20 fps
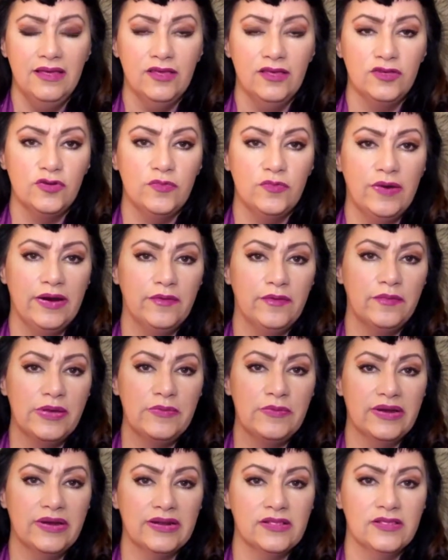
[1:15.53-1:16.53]
to where we
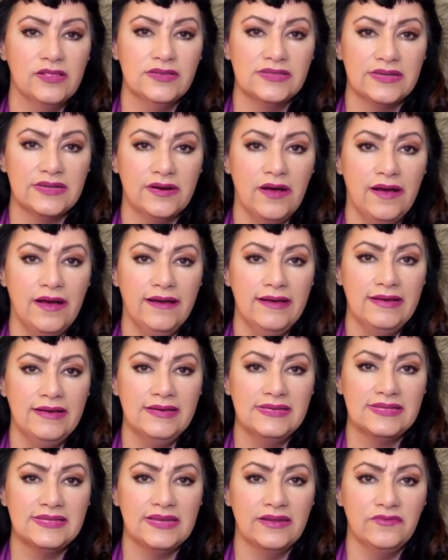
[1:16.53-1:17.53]
want to close our
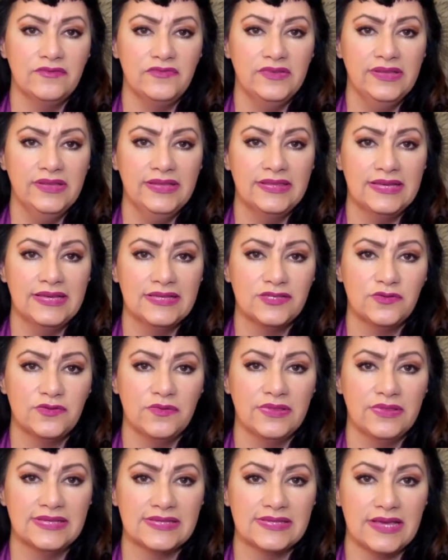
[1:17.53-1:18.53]
eyes, and I feel like that's where
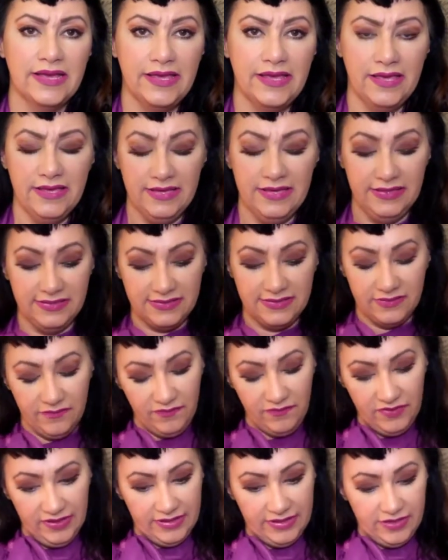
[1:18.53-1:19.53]
this guy is. I
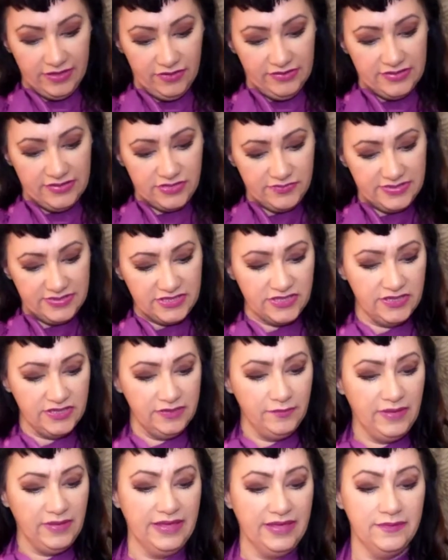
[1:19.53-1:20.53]
feel like your intuition
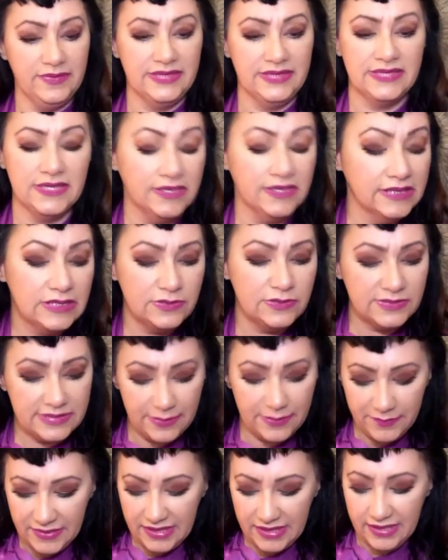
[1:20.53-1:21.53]
might be telling you
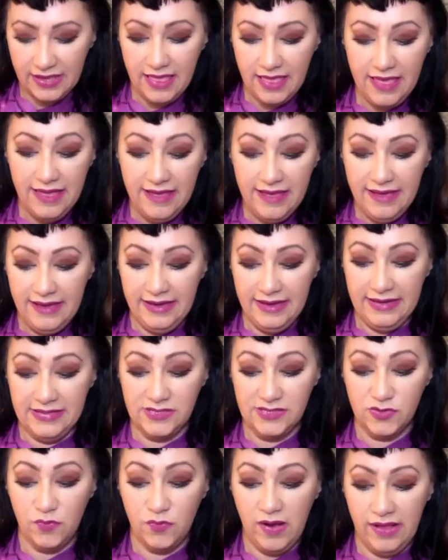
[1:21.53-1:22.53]
something as
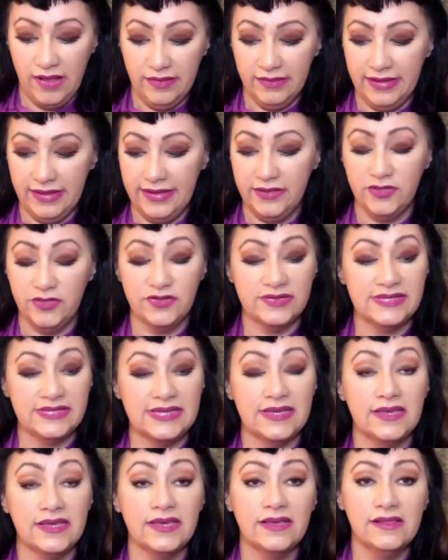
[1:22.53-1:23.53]
well, and you're
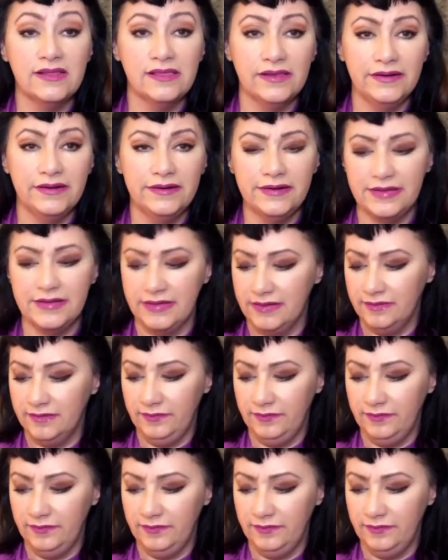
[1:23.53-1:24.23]
seeking clarity.